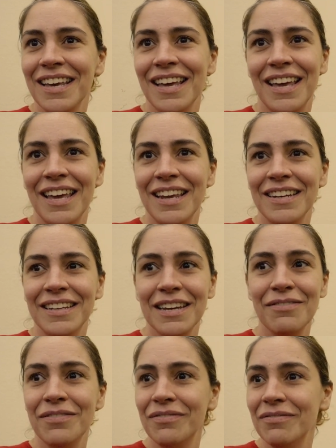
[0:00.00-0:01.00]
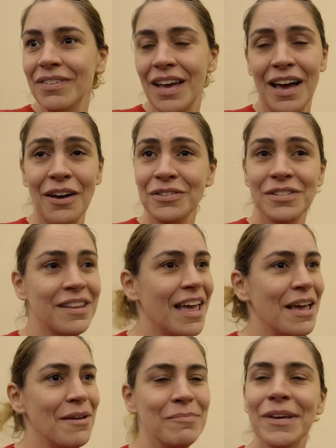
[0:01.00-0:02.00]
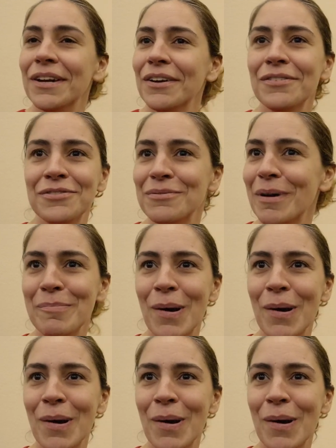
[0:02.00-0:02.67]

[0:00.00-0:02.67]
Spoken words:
and give hell to them, you know, to my